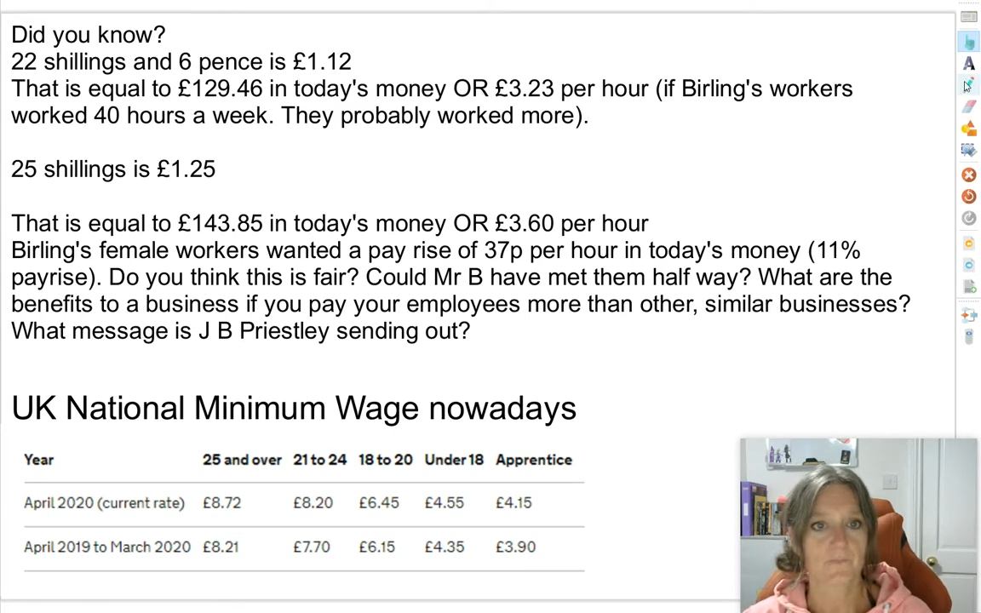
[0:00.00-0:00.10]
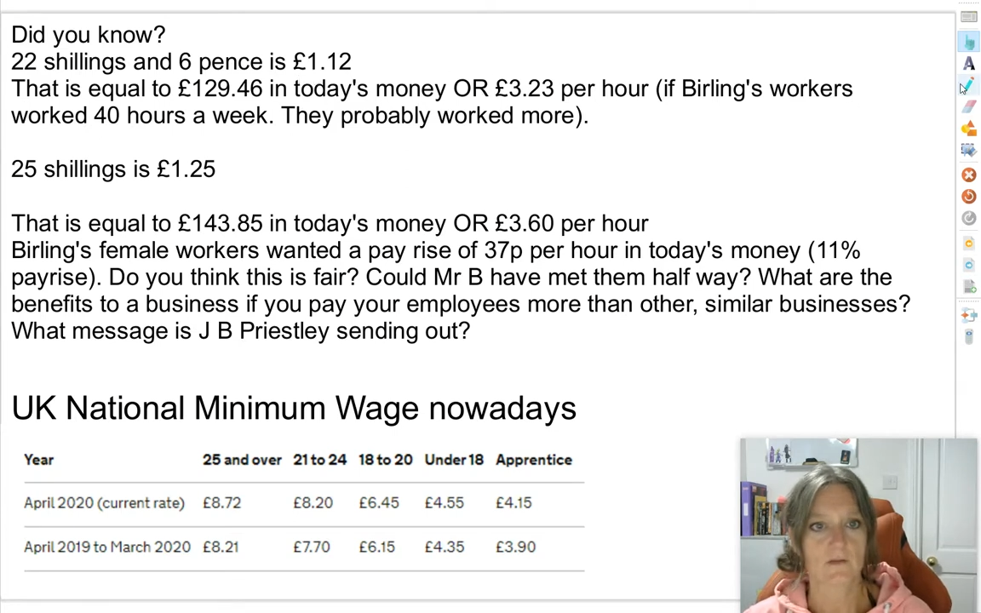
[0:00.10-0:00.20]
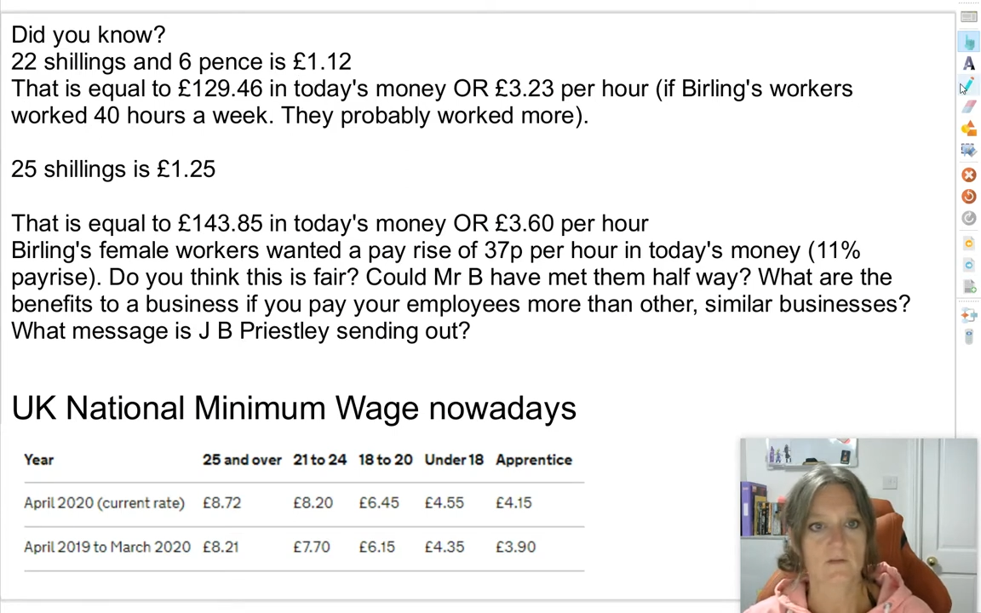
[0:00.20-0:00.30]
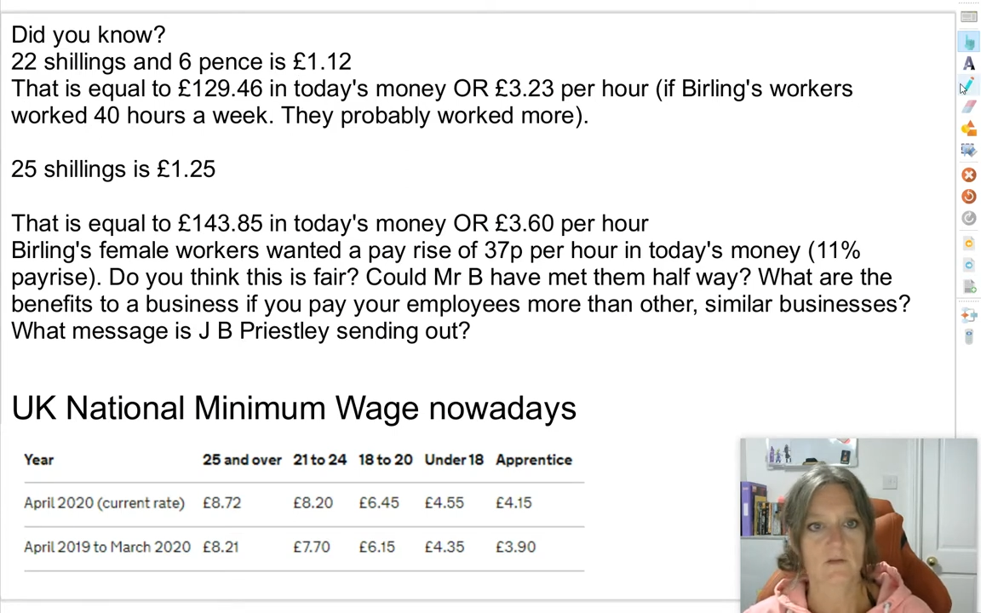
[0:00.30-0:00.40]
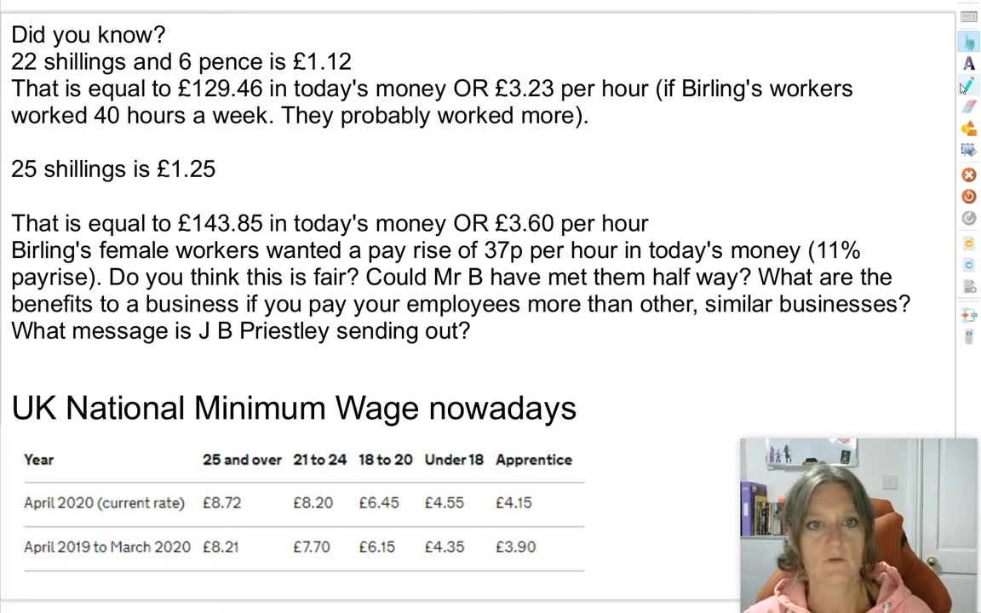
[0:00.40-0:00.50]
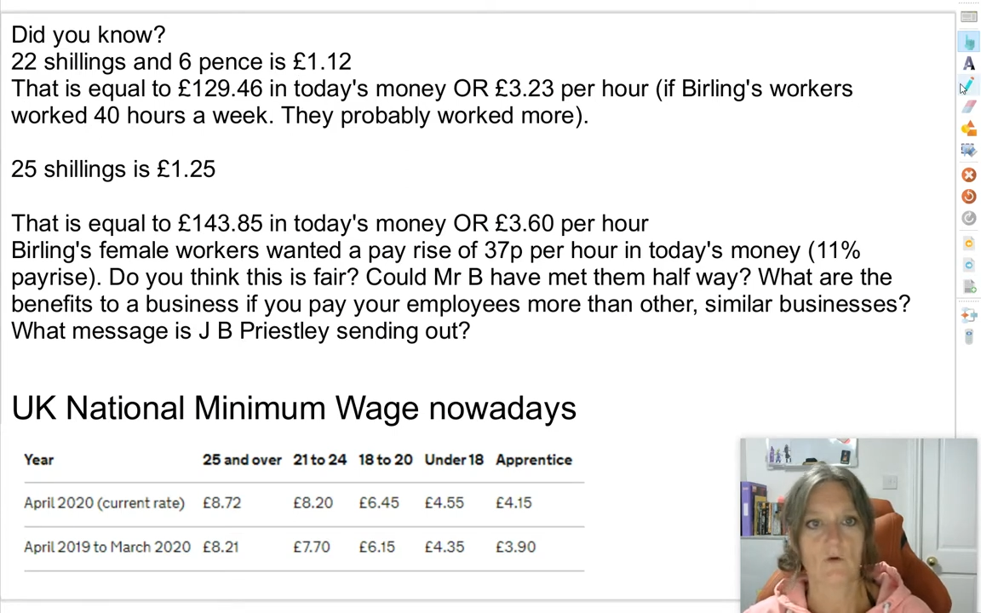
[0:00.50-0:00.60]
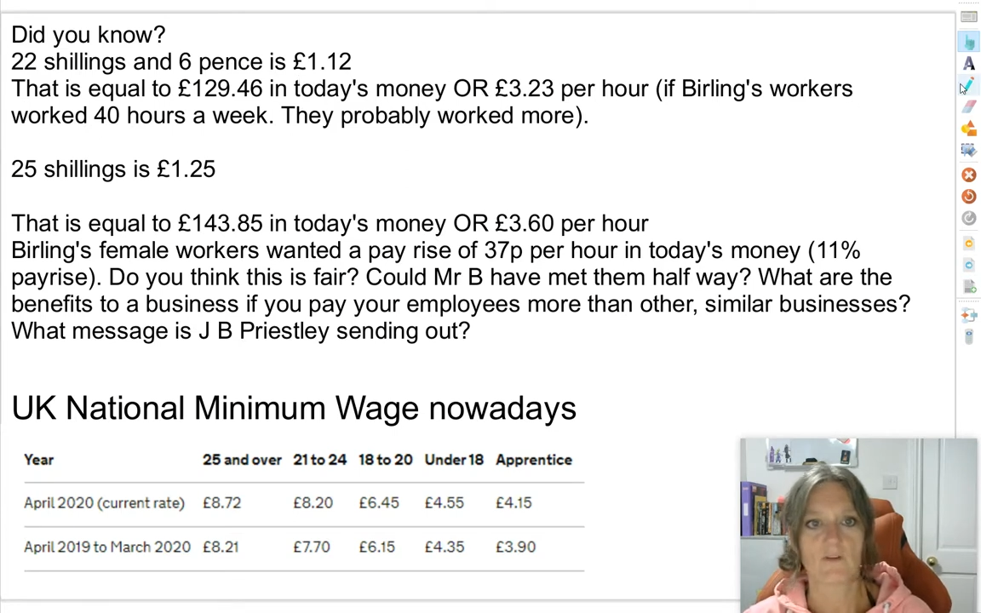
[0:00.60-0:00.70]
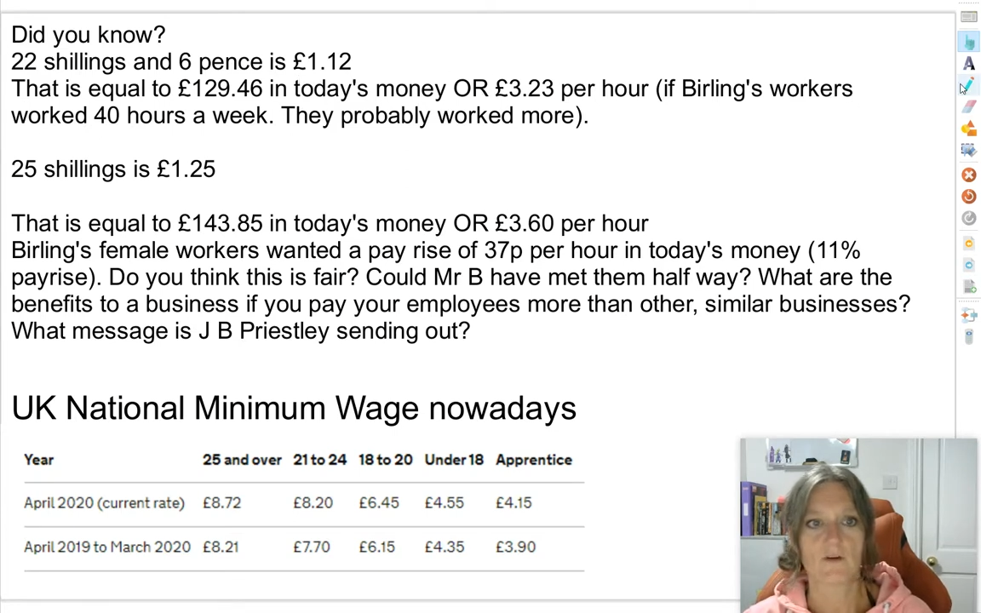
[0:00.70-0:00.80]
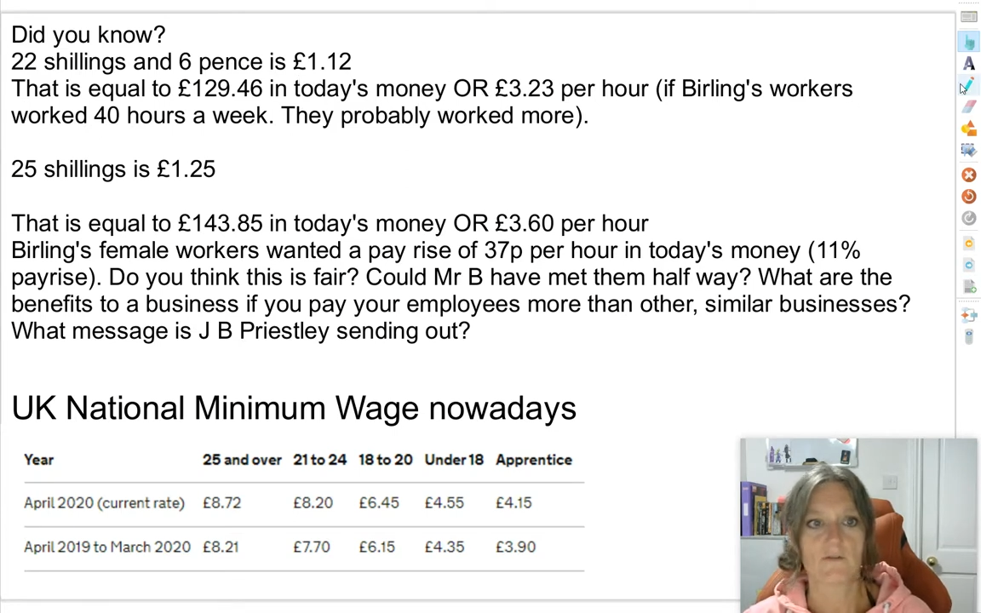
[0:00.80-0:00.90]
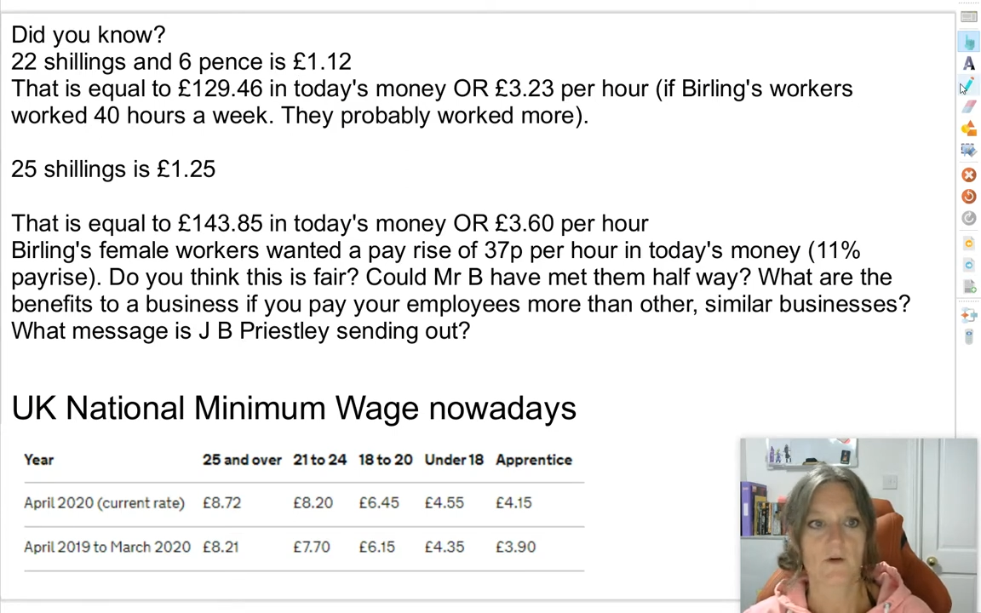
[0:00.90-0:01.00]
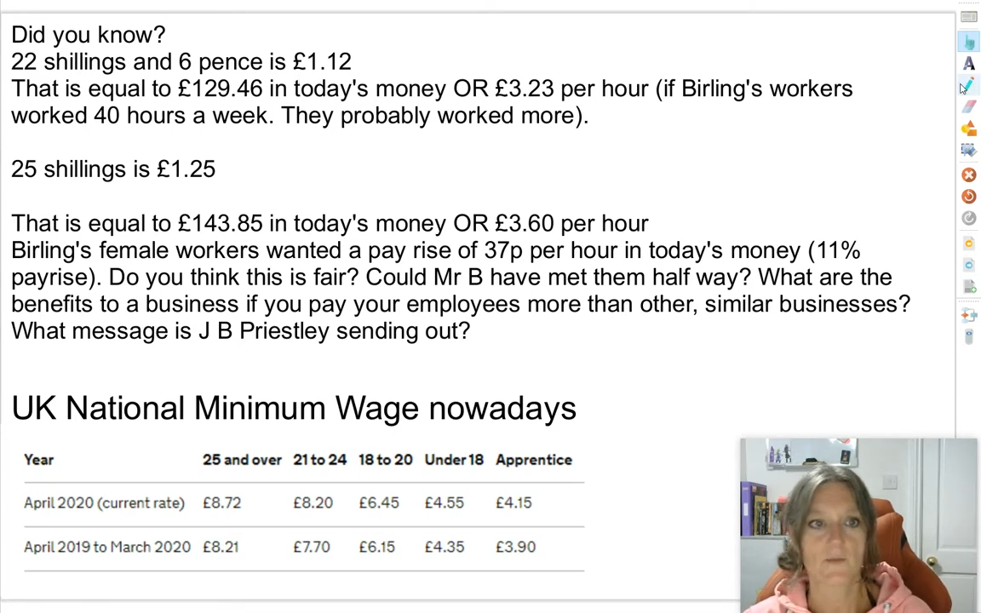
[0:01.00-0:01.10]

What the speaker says: It's not very, very